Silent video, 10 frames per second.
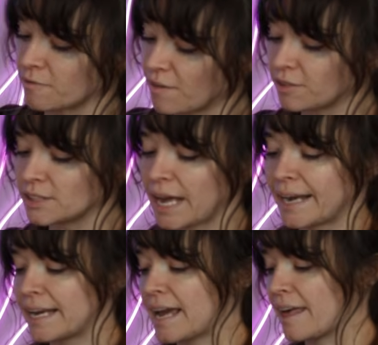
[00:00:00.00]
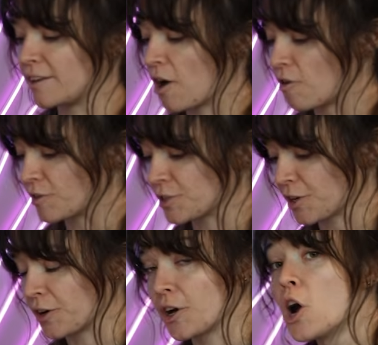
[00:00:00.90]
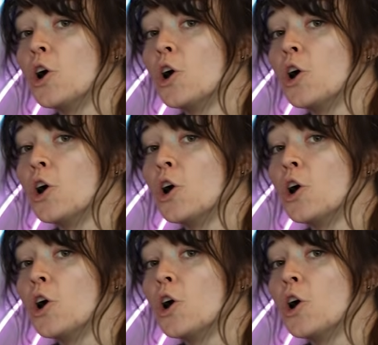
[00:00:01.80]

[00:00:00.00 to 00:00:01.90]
a ruffled lining and the overskirt.